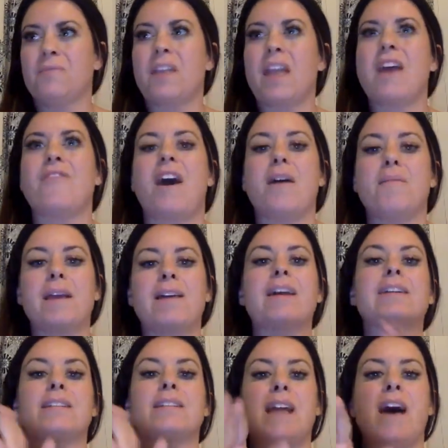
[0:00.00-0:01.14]
if i mean
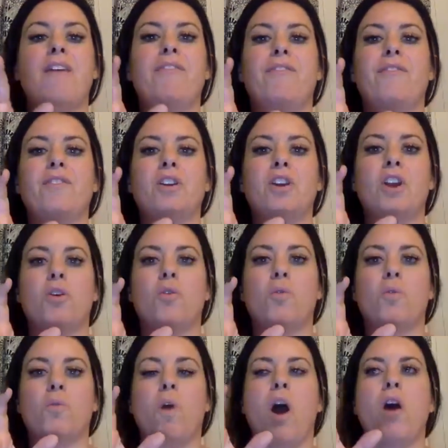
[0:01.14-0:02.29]
like steph you
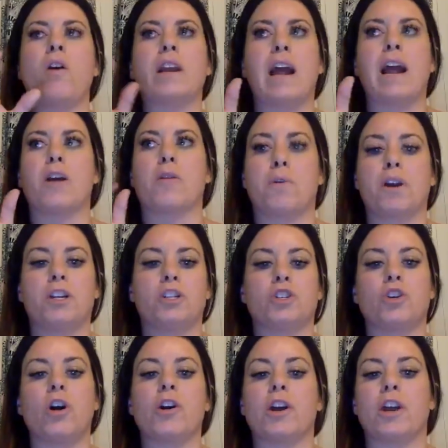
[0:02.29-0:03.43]
know her and i are pretty
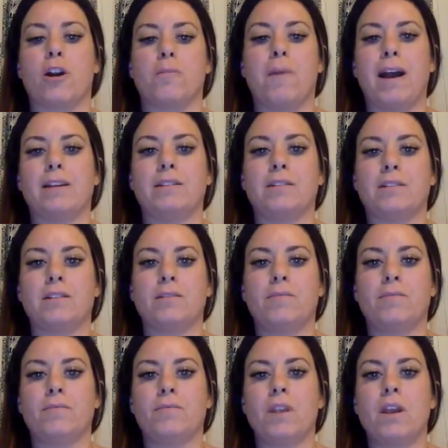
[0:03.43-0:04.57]
strong in our minds
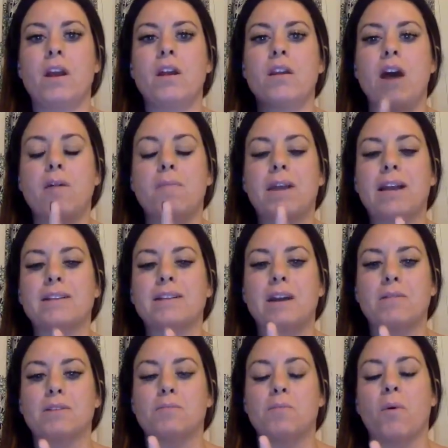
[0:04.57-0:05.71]
not because i
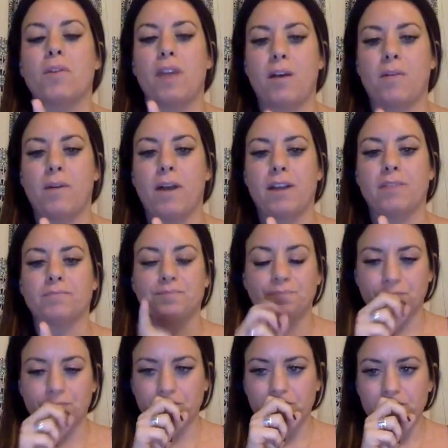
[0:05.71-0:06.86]
was born that way
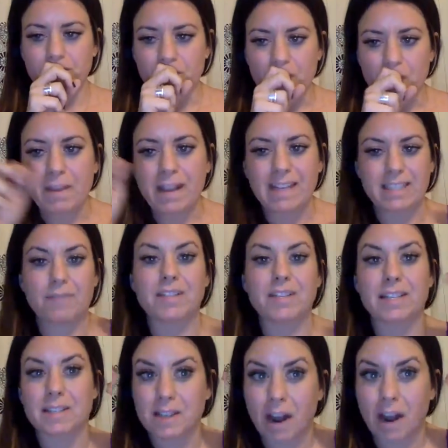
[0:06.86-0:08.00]
because I've
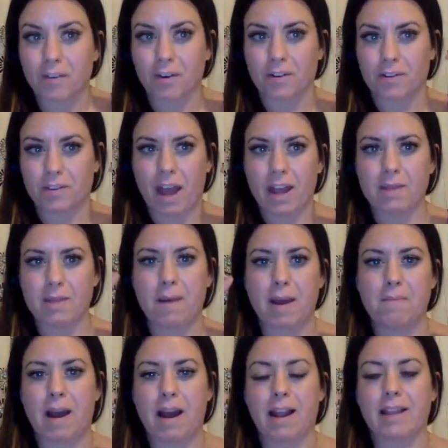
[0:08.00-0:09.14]
discovered that in my
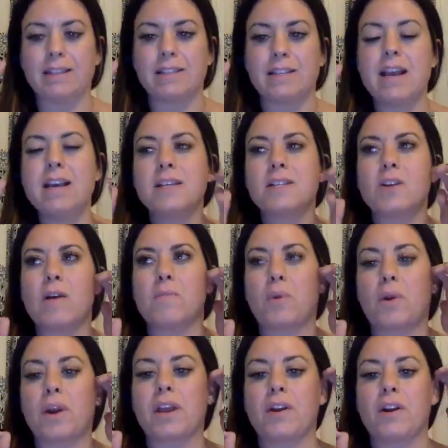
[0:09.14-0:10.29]
mind. So I'm
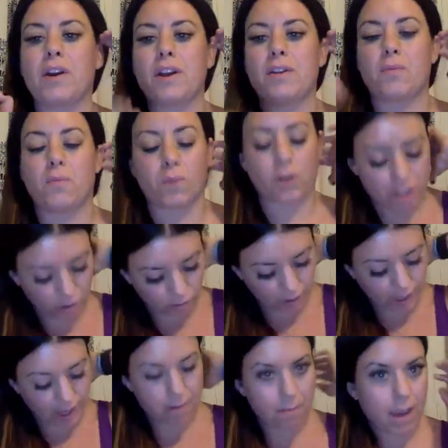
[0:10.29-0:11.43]
pretty good where she'll
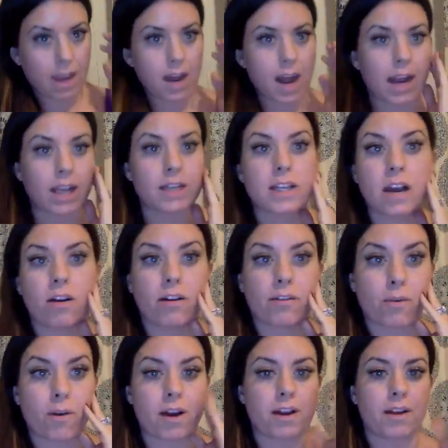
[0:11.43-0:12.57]
look at me and I can tell if
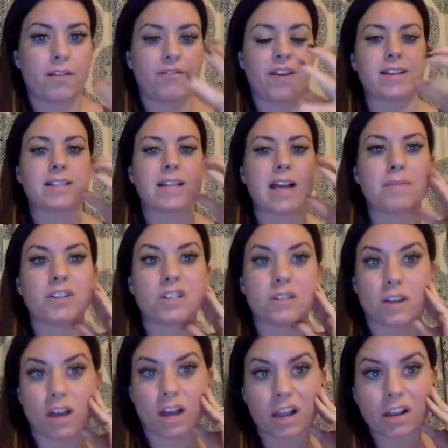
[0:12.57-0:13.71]
we're on a FaceTime and she's
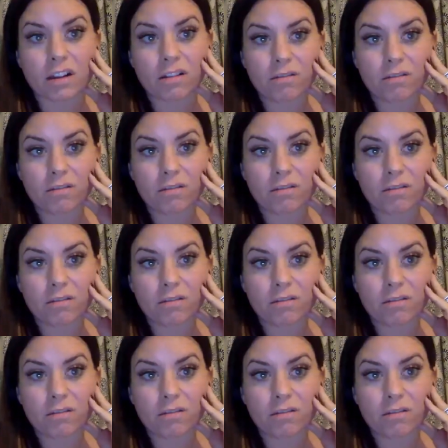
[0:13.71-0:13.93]
like,